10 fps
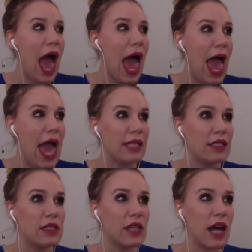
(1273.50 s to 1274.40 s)

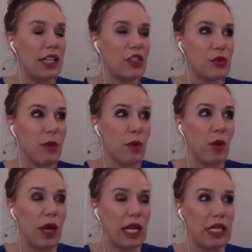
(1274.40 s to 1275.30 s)
And I just remember
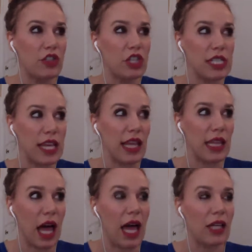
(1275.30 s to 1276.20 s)
when she said
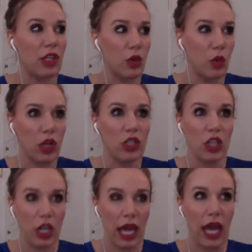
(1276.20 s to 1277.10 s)
that line, "You weren't
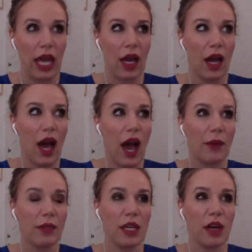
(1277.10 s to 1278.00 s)
looking,"
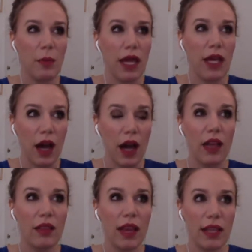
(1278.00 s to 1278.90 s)
I was like, oh my
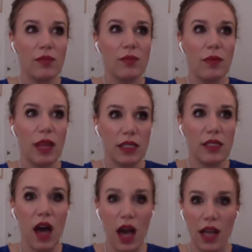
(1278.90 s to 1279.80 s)
God,
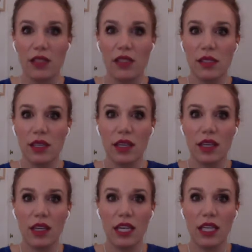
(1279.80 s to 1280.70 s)
that's us.
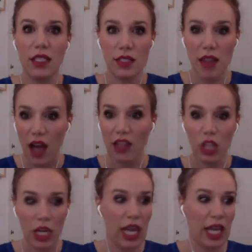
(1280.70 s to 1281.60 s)
He's
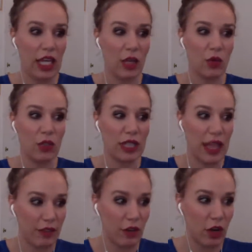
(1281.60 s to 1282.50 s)
not looking. He will
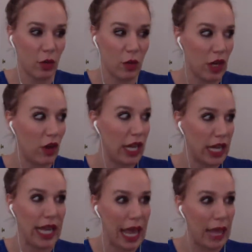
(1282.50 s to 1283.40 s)
never, we are in
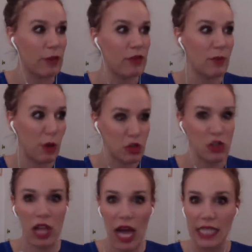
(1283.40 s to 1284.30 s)
a game of
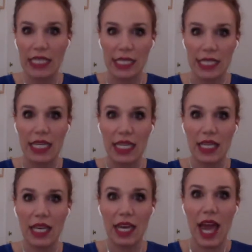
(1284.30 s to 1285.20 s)
emotional hide and
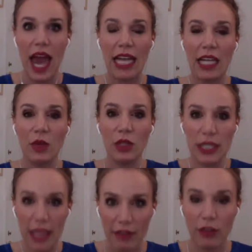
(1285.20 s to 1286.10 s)
seek, and he will
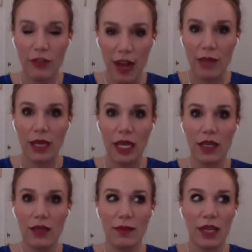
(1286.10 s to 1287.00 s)
never find
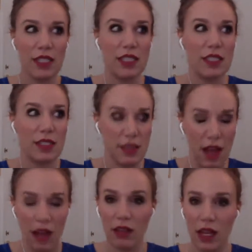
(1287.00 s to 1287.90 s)
me because he is
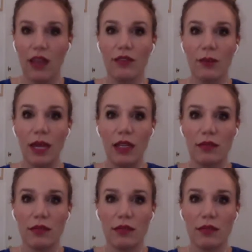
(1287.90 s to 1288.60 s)
not looking for me.